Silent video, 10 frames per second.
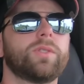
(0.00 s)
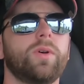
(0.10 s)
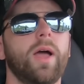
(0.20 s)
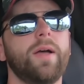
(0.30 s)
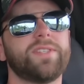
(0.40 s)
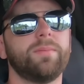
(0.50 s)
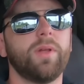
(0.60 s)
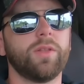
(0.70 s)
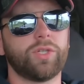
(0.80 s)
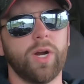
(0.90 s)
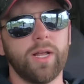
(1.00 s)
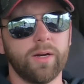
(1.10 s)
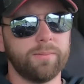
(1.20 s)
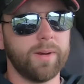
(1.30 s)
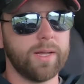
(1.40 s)
So I have something on the
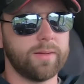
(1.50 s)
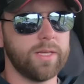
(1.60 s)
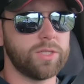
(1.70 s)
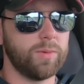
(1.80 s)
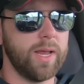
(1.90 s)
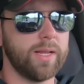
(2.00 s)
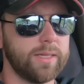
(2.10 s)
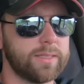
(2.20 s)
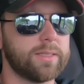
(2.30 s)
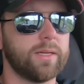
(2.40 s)
trailer, but this way at least